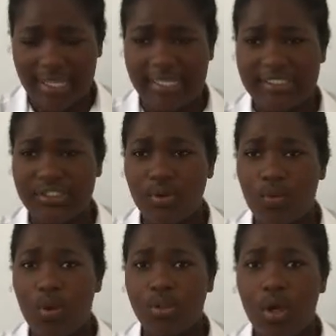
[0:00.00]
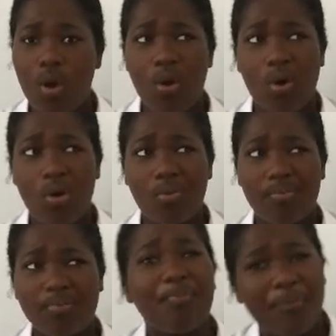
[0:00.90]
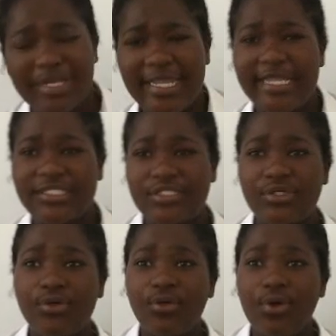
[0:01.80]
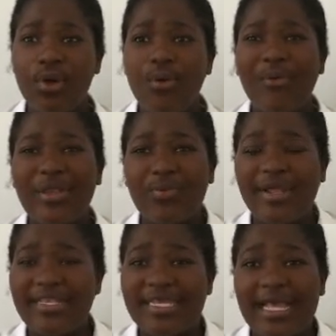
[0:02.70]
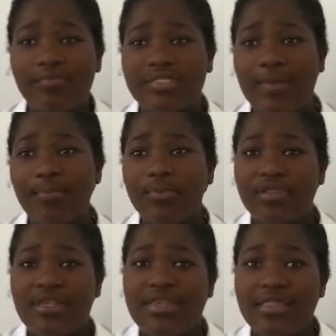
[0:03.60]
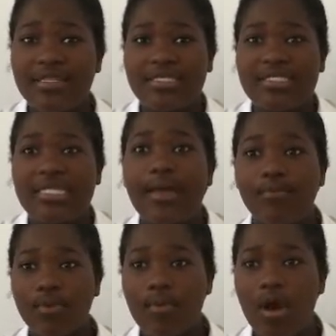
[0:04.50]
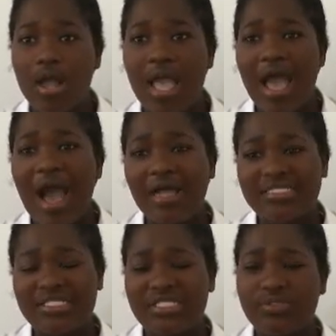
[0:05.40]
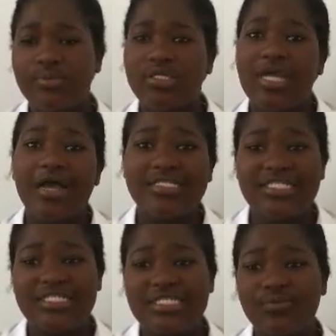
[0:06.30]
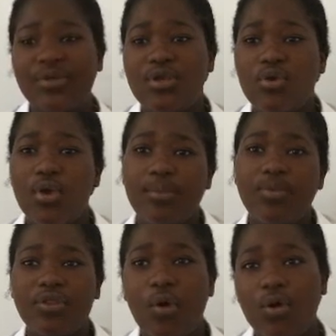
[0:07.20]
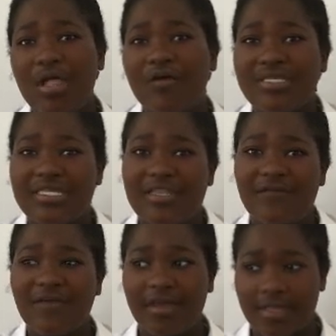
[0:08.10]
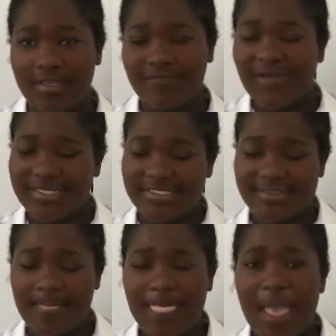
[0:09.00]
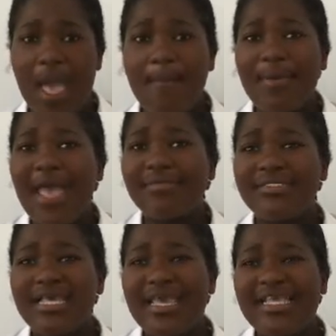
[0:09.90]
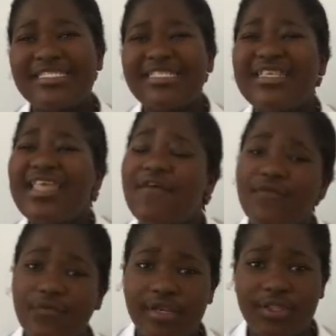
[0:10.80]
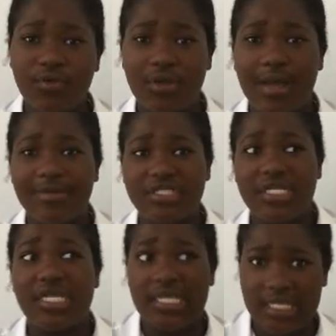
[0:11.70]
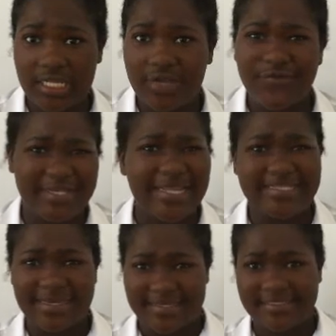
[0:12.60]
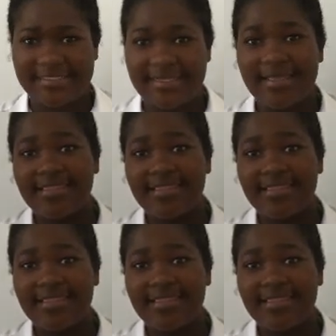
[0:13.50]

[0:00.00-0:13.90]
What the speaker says: against the wall, or pretends to. When Wendy comes up with another dumb remark, our teacher says we annoy him with all our silly fuss. Perhaps he's never really thought how much he irritates us.